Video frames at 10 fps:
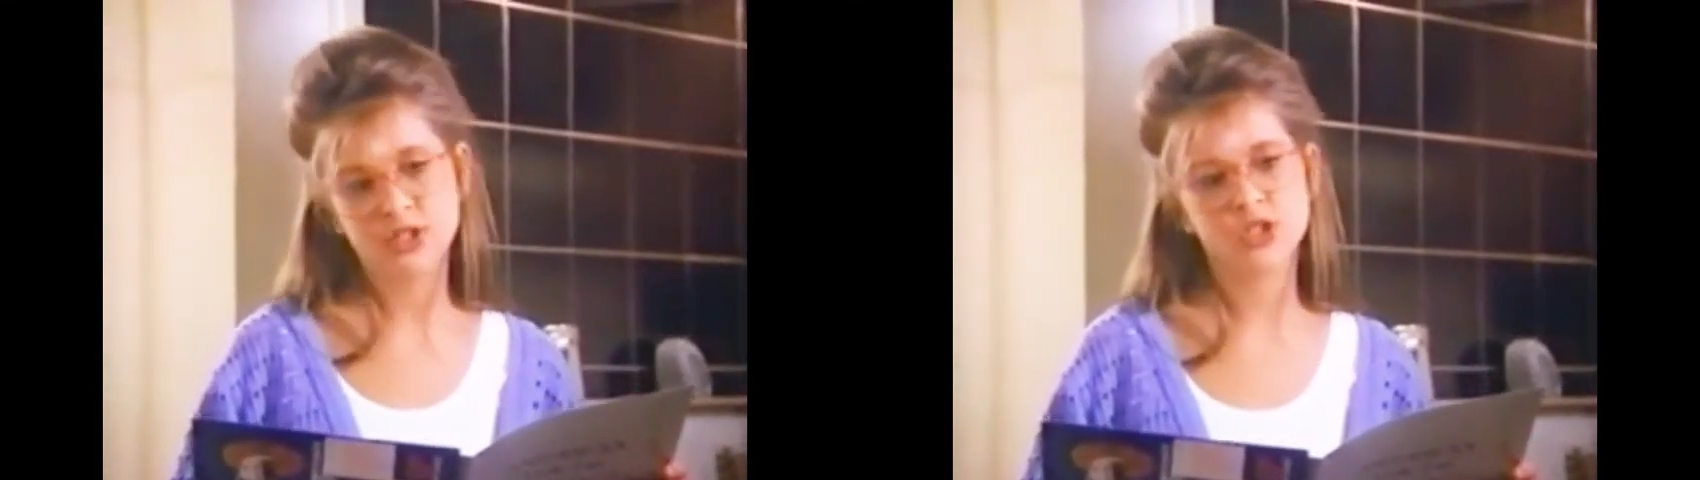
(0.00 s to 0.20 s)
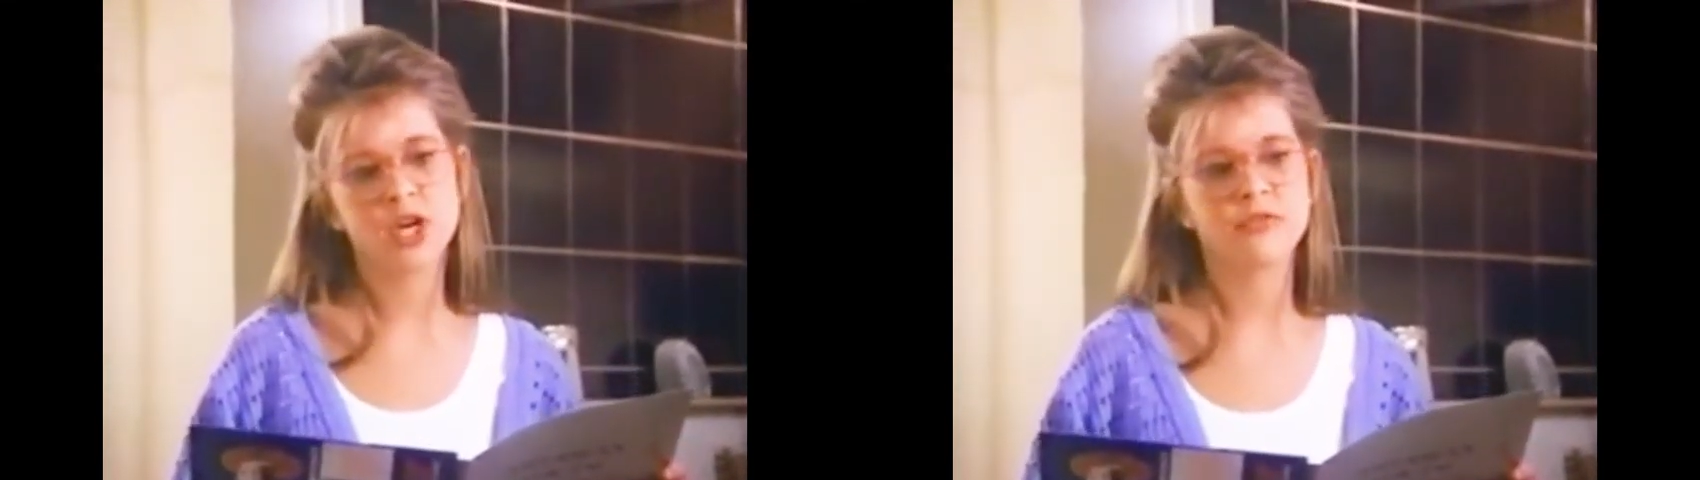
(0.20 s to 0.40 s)

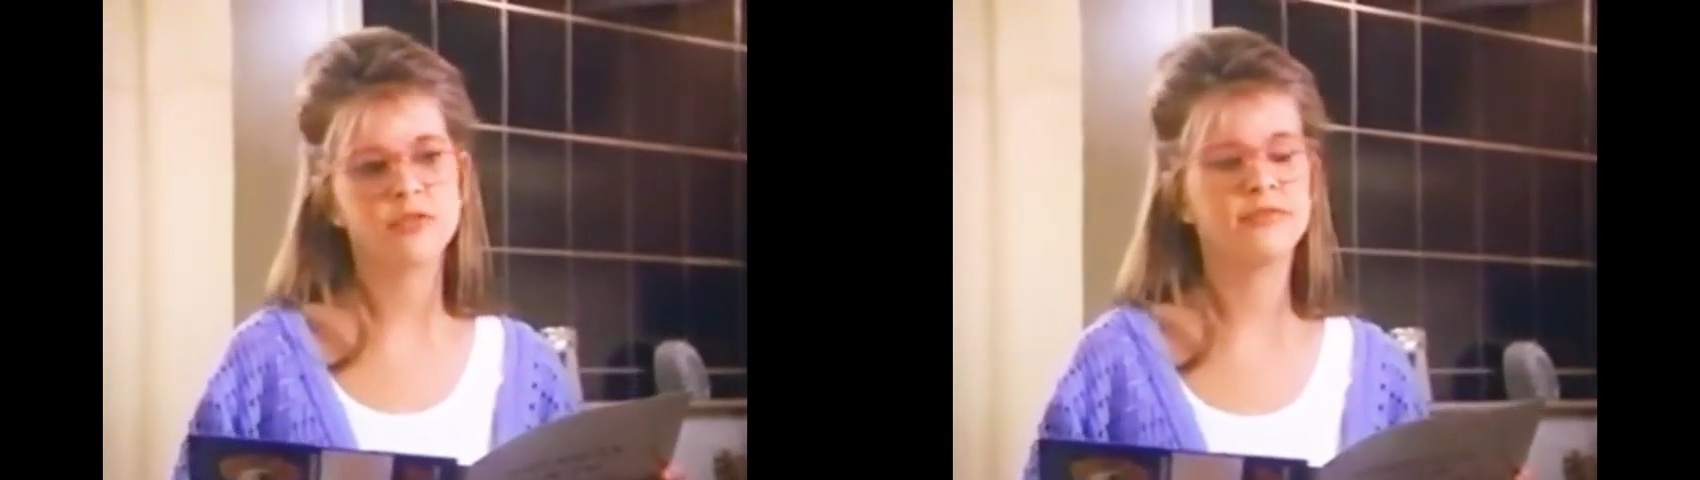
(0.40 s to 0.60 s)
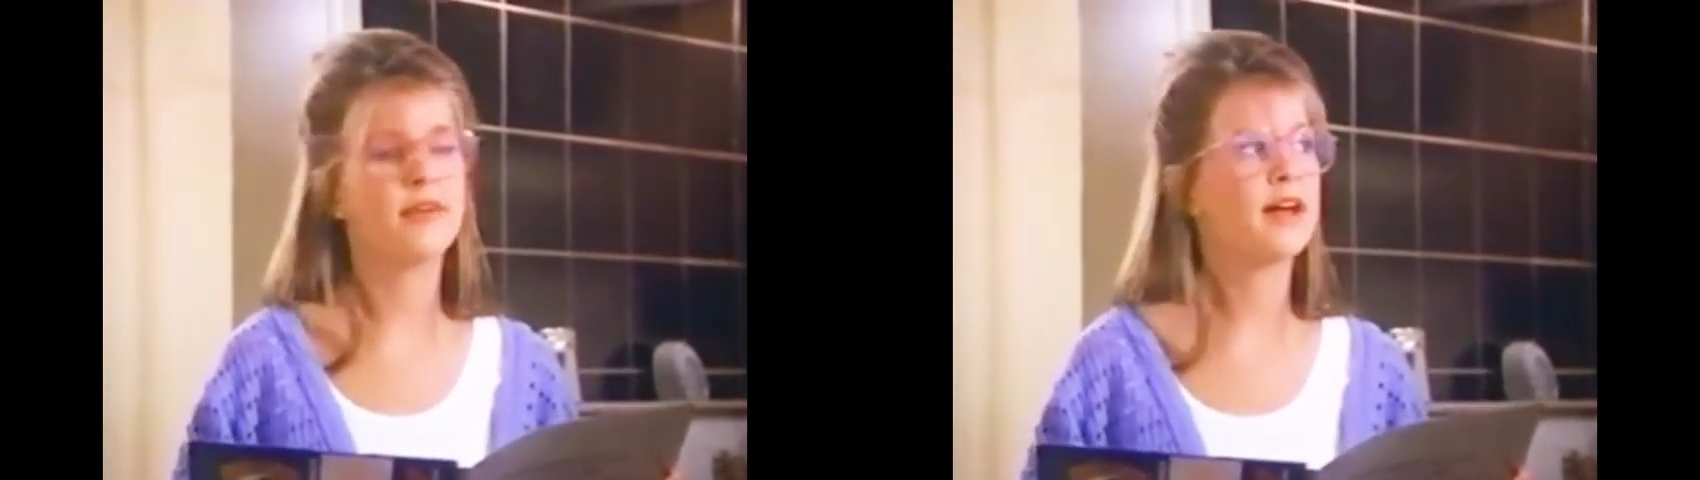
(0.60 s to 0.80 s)
a check
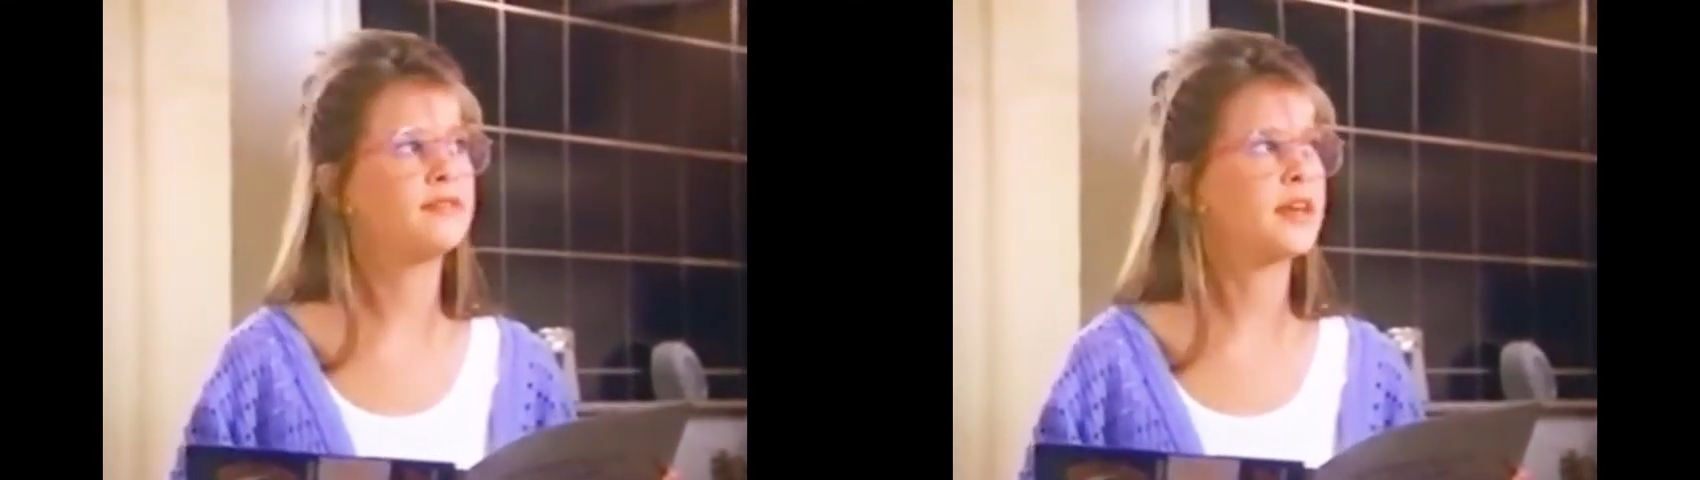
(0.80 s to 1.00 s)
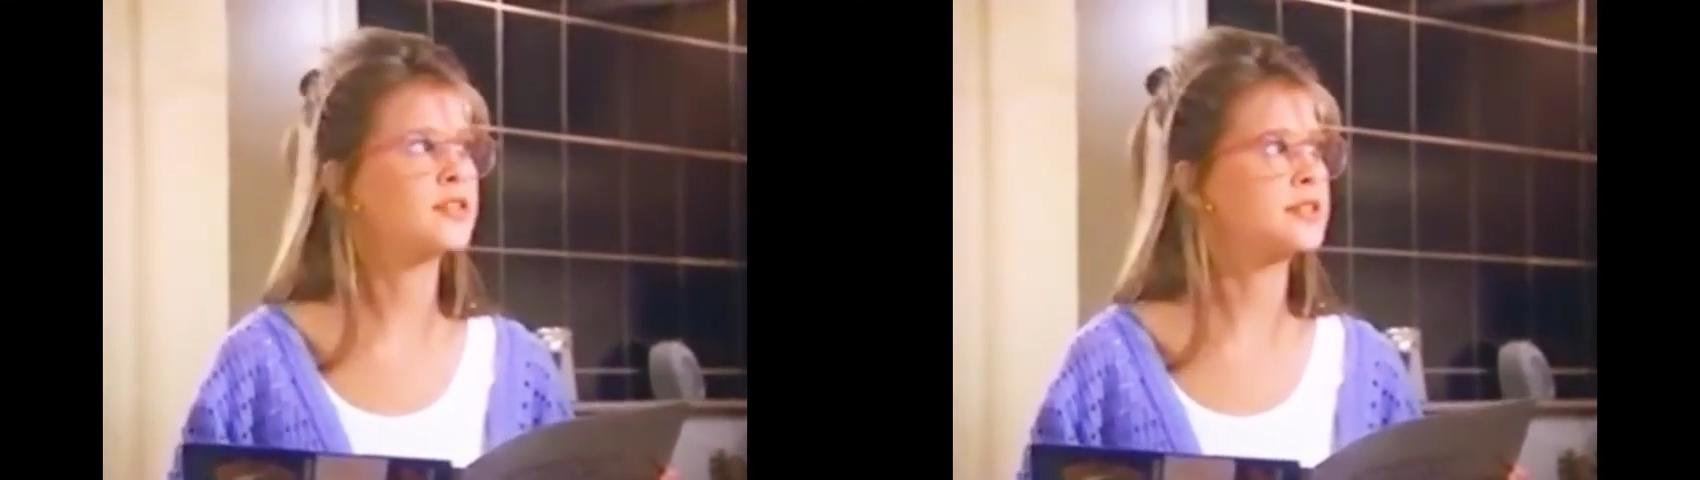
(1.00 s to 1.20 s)
for
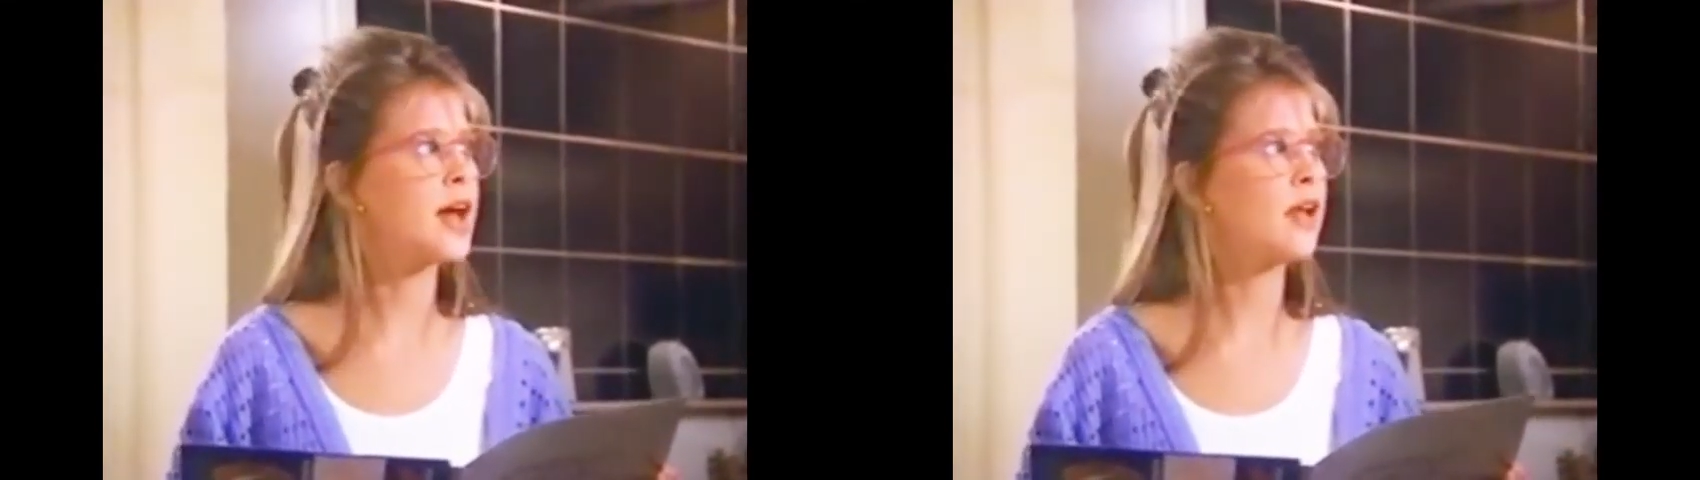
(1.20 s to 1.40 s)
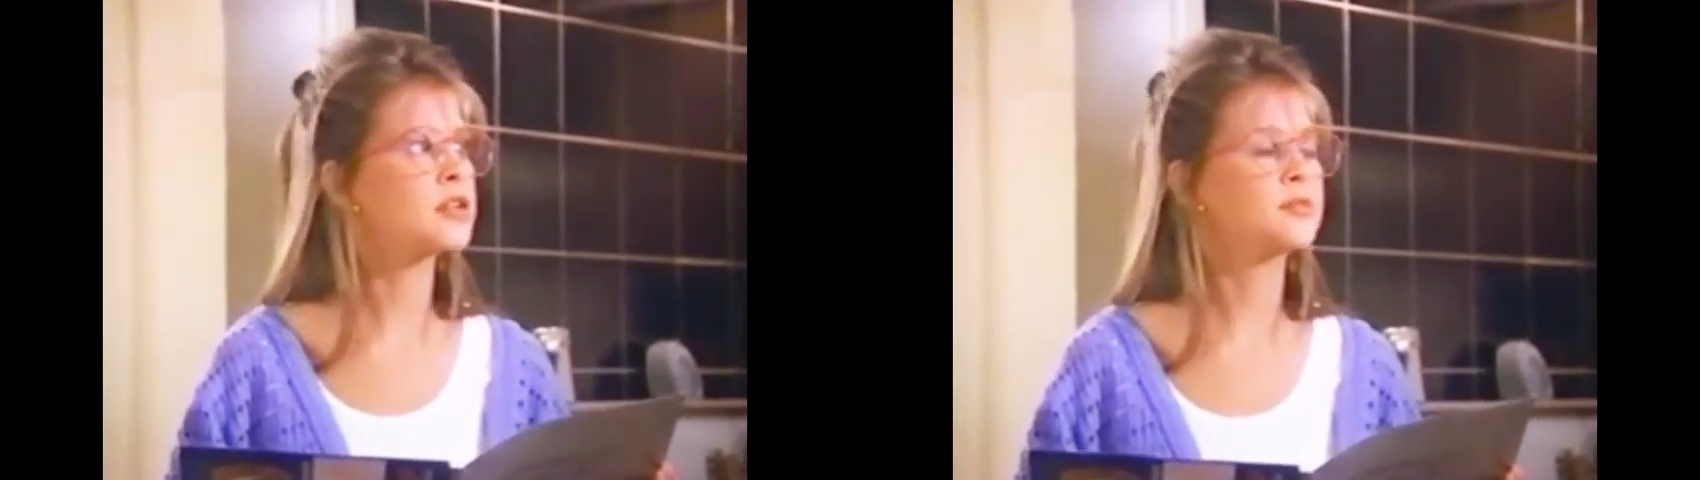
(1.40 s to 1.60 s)

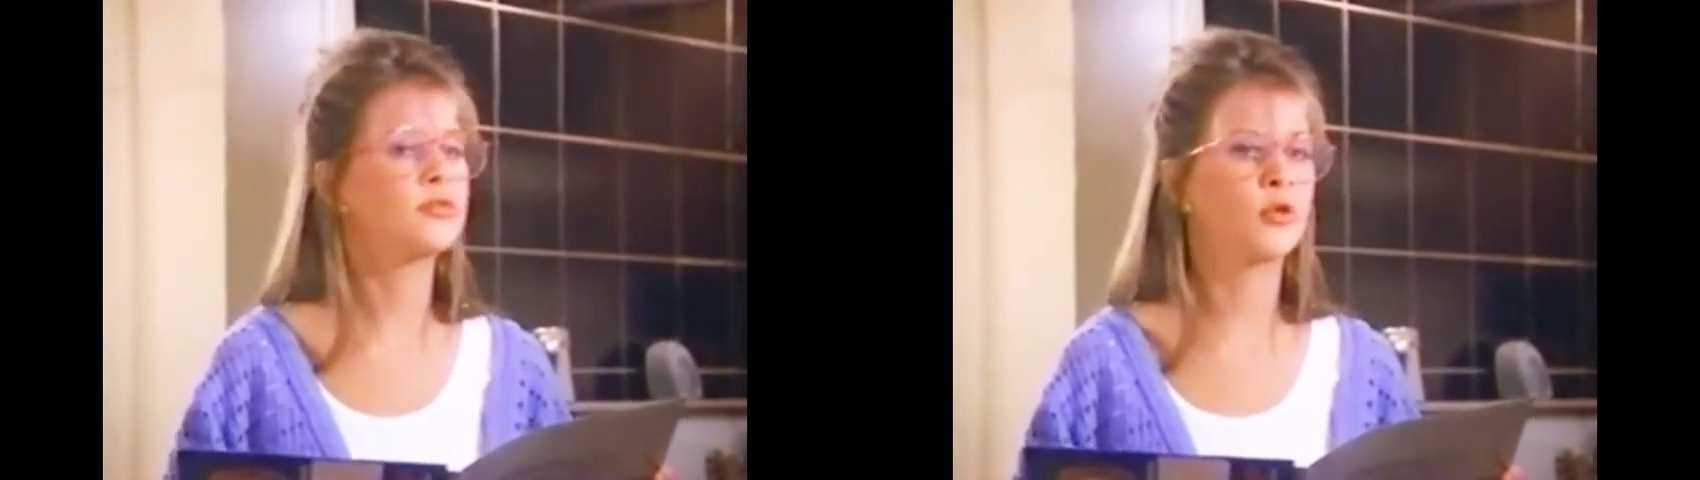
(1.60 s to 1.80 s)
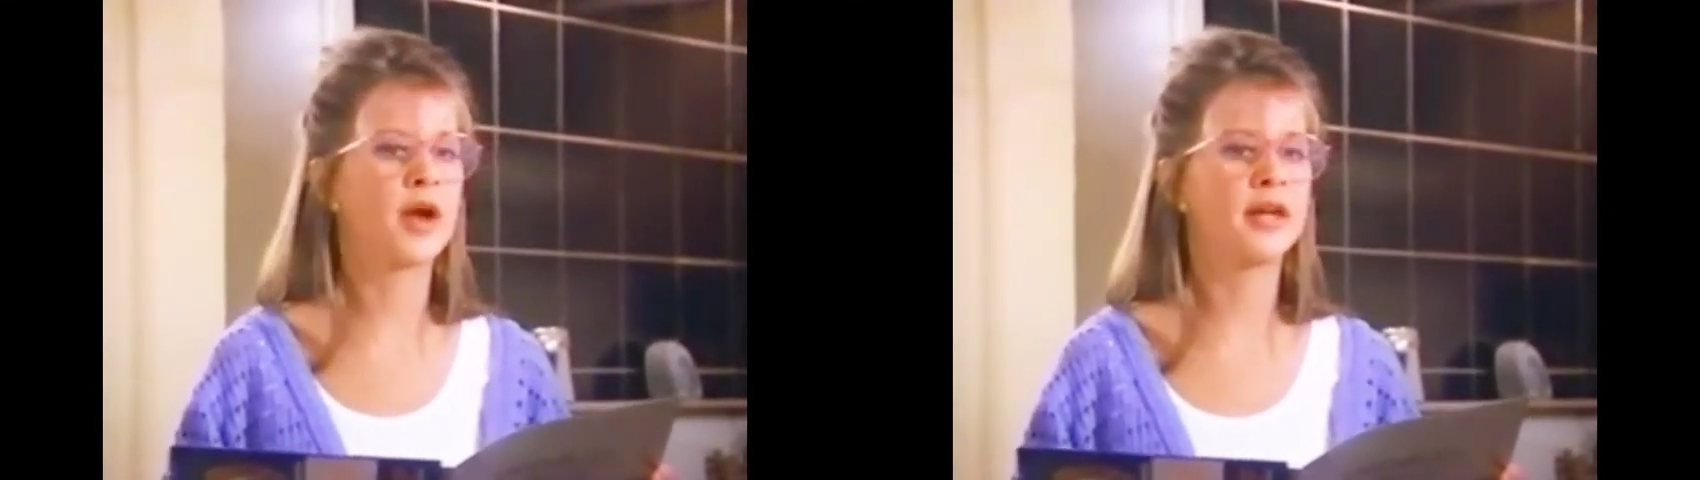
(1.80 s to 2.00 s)
$5,000
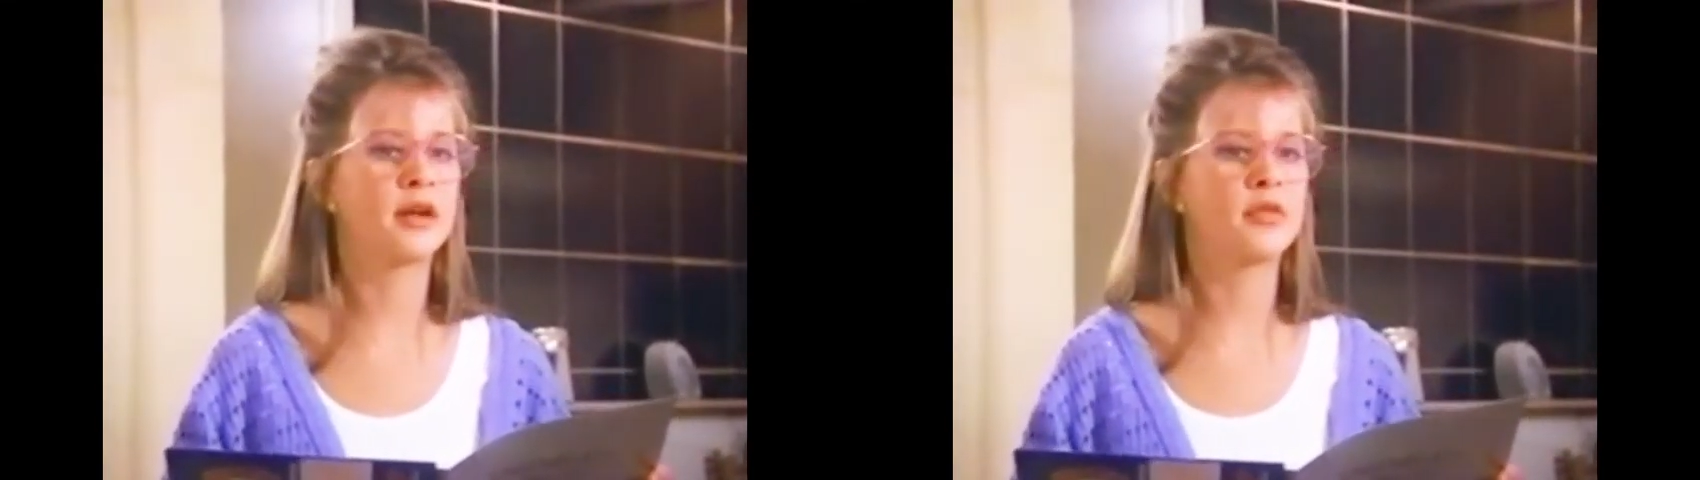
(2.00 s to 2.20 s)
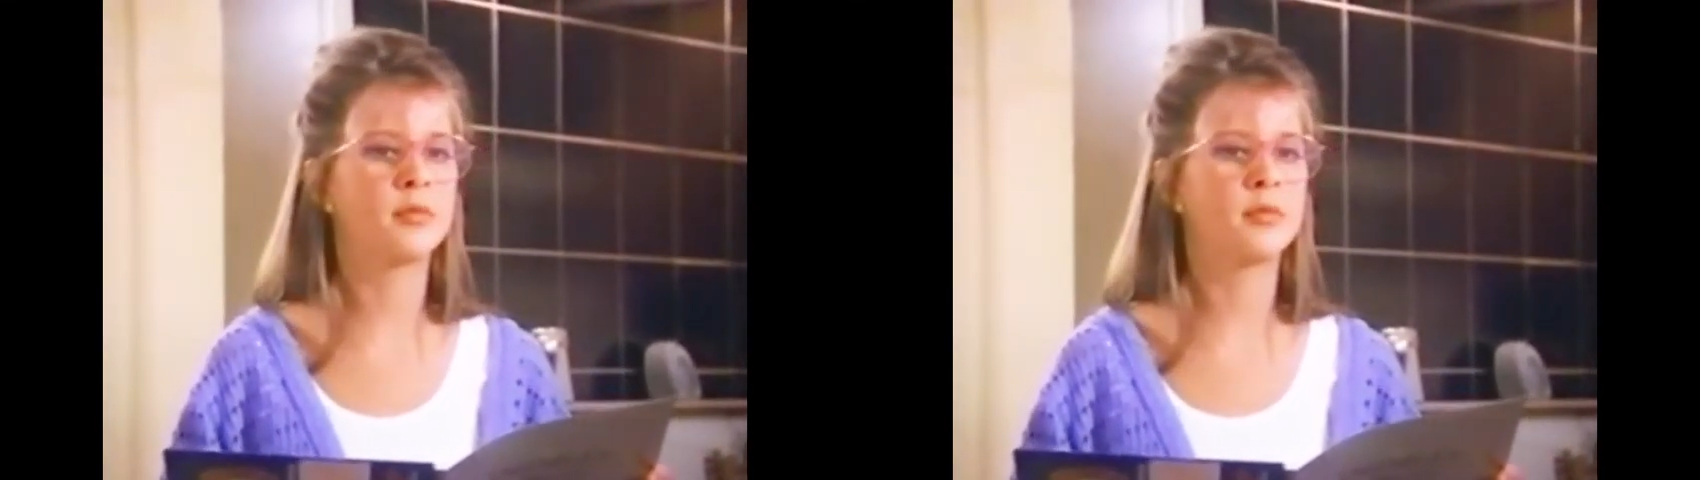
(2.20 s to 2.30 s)
before I get on the